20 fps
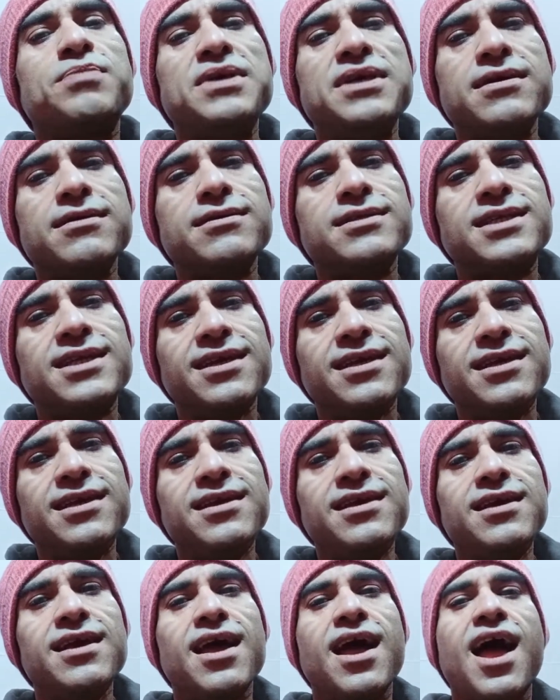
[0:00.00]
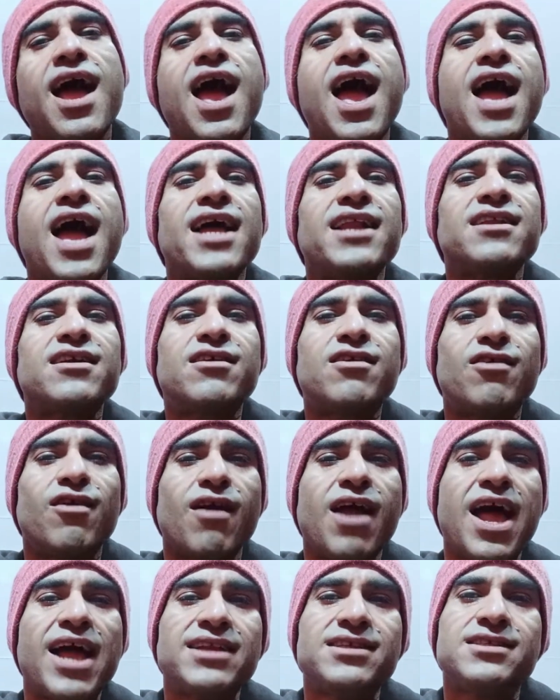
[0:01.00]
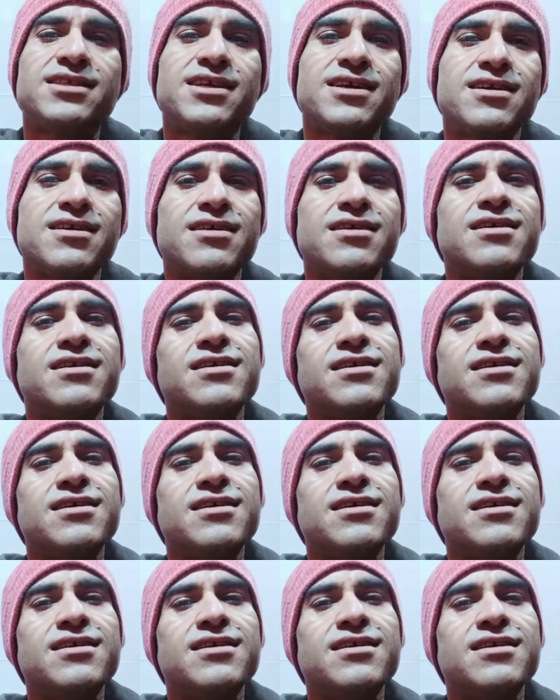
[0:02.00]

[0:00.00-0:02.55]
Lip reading: beauty and grandeur.